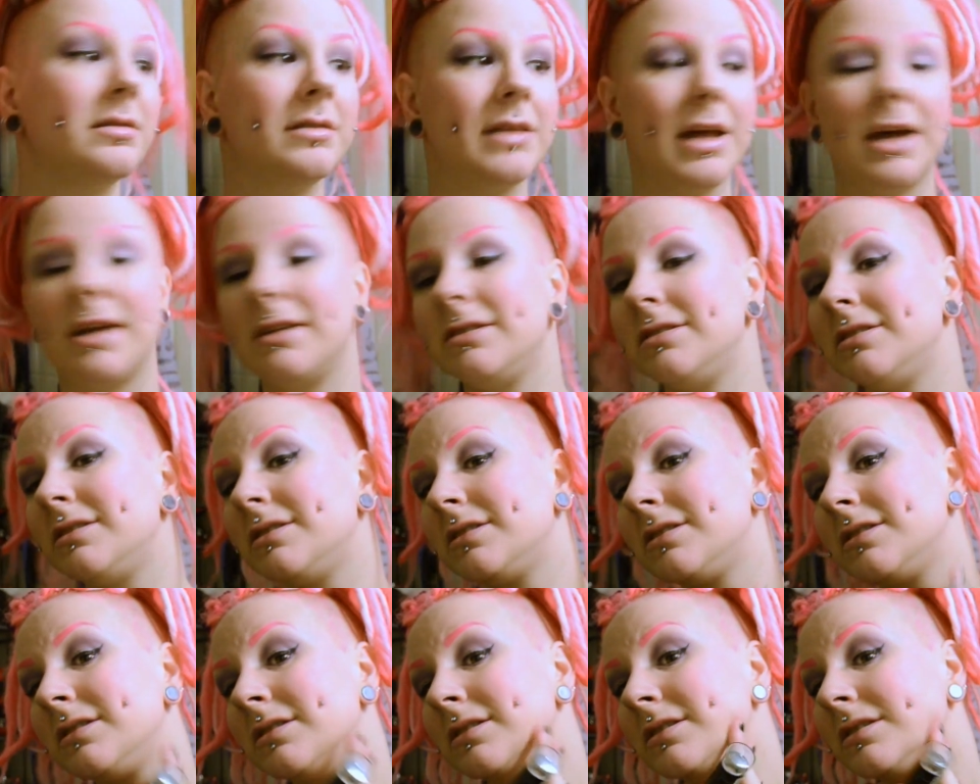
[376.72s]
That
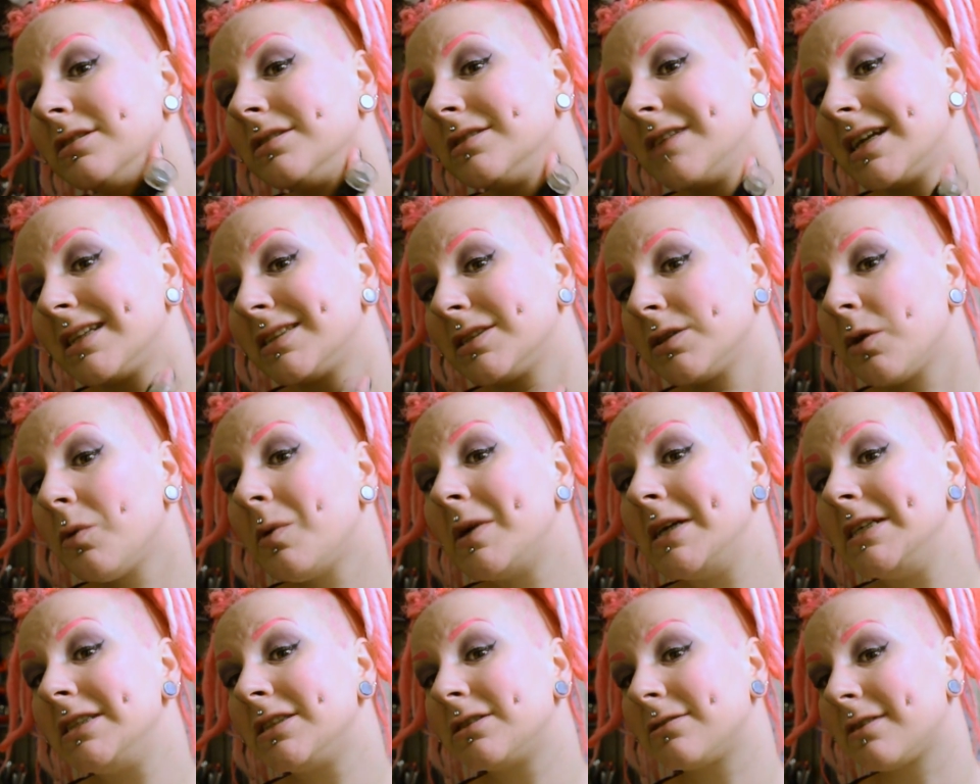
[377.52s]
that's
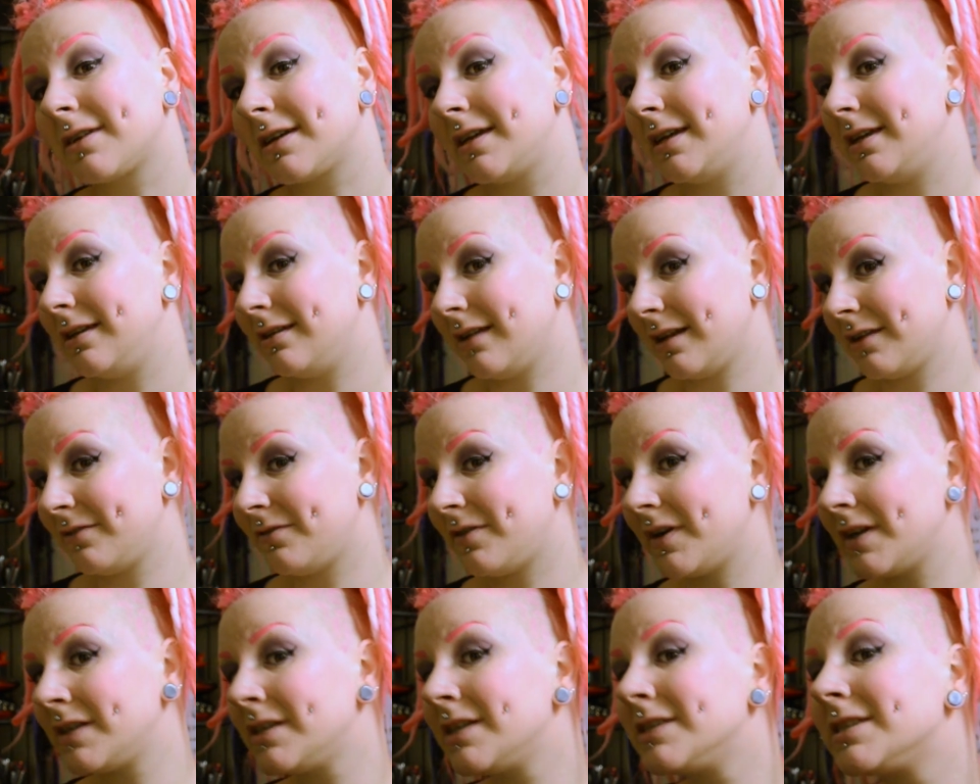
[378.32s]
always tricky, like
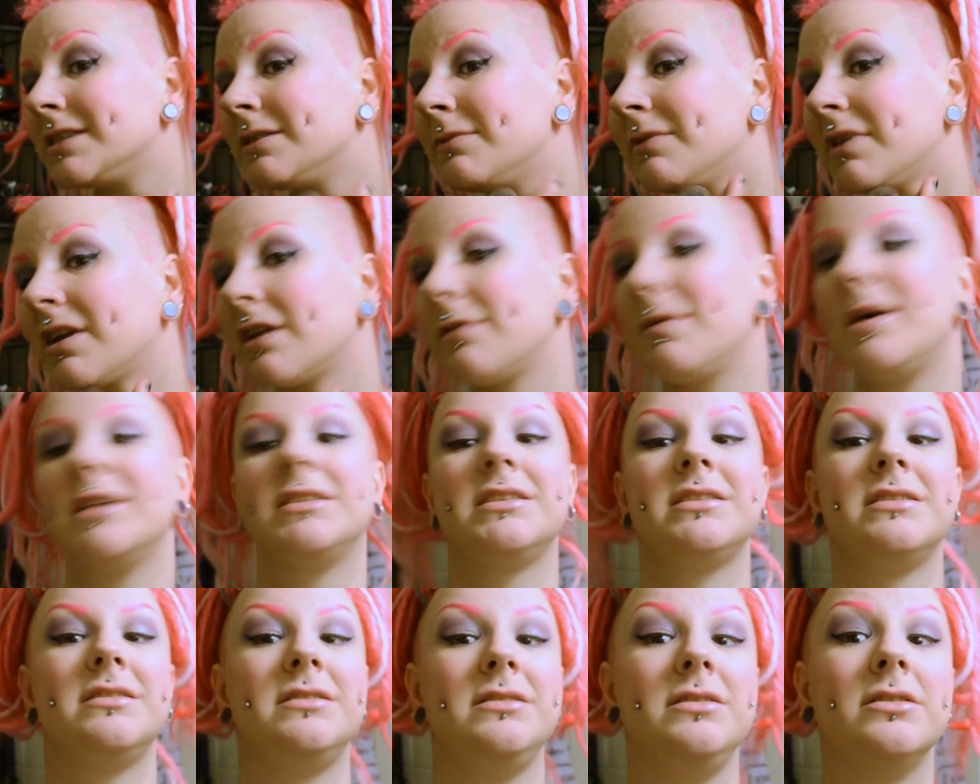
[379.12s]
finding something that
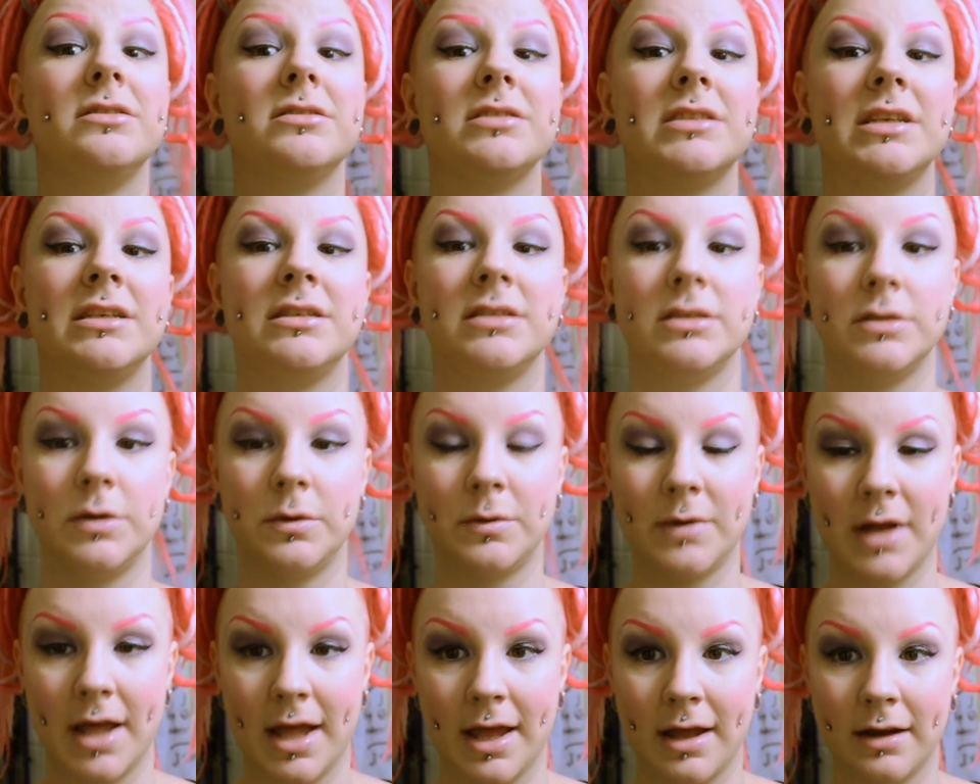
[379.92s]
matches your skin
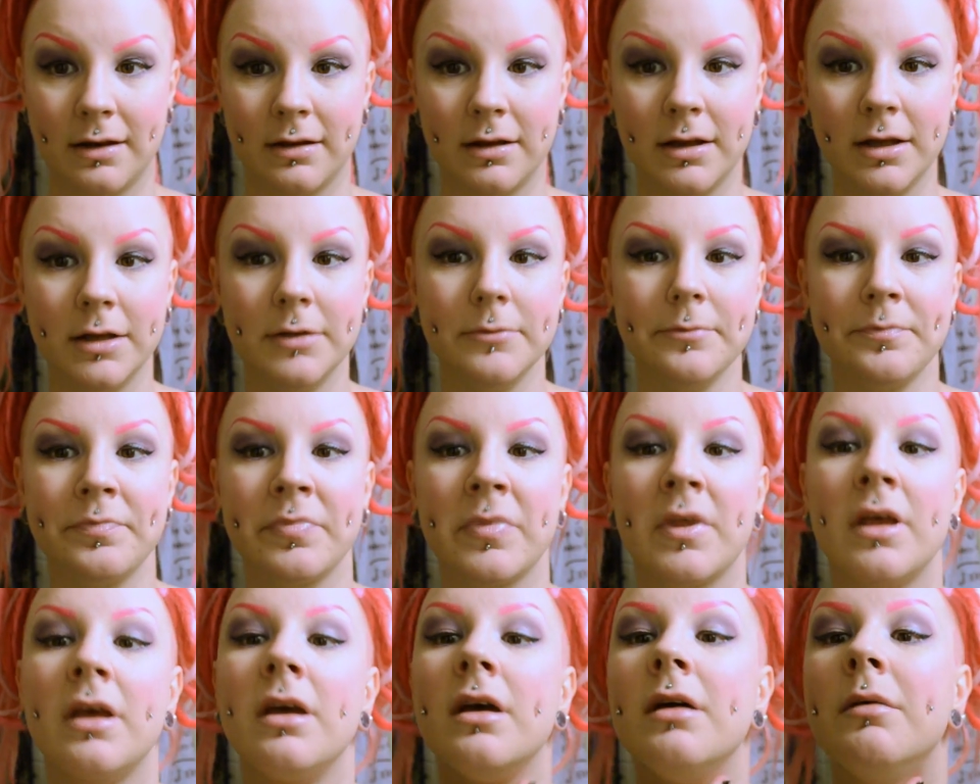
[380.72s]
tone. And
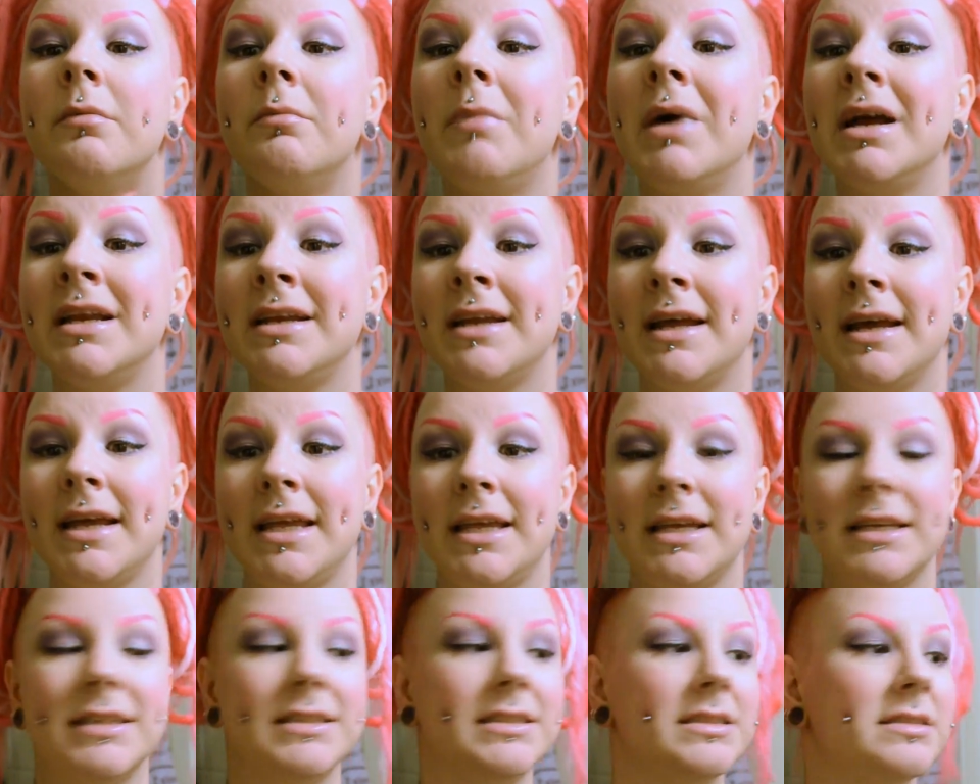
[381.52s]
my
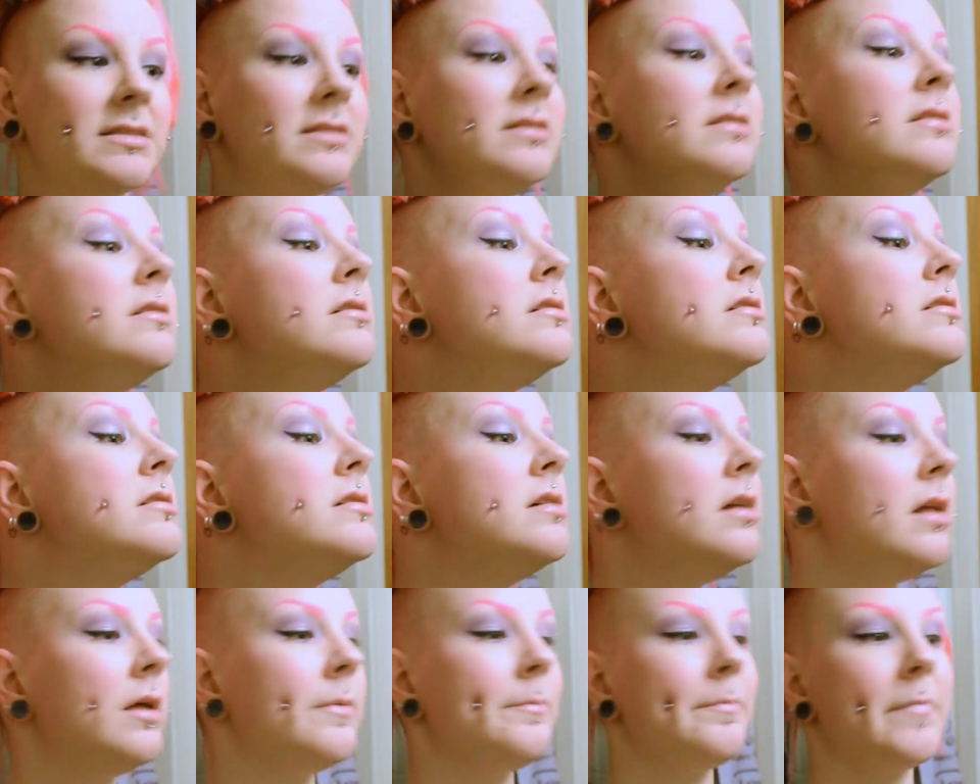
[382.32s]
neck is
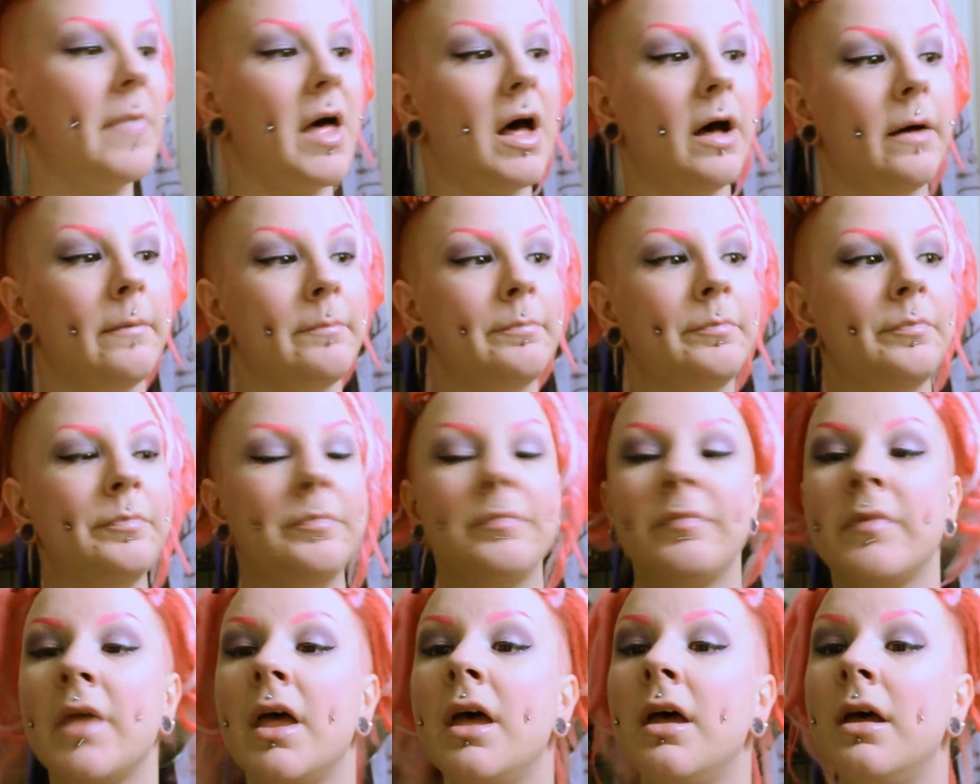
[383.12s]

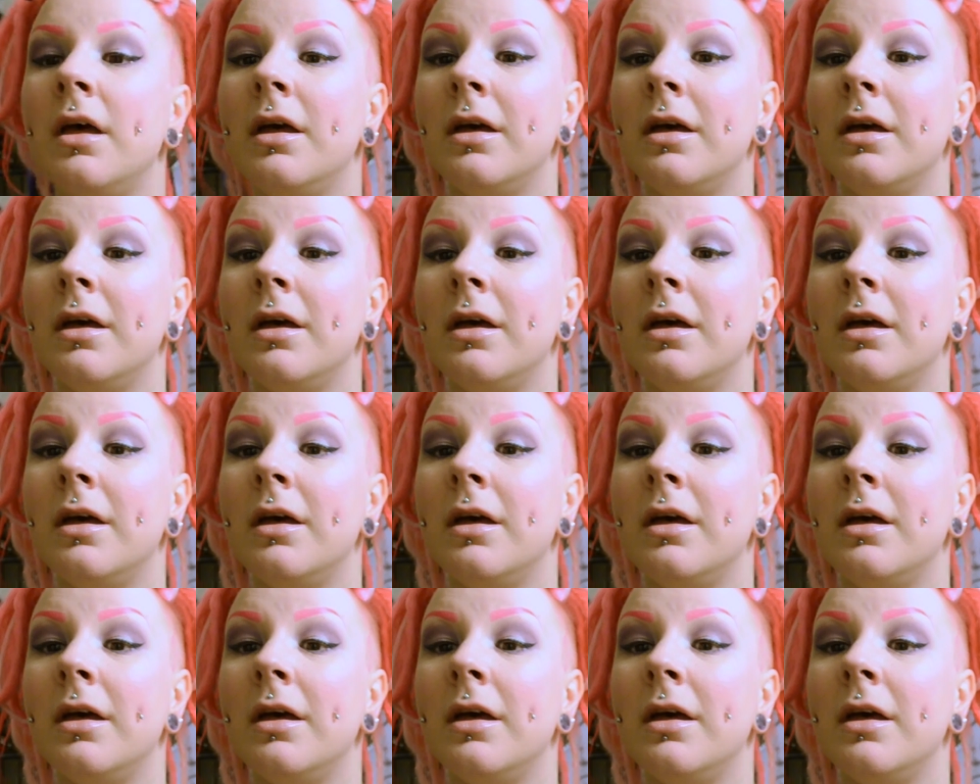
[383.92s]
um,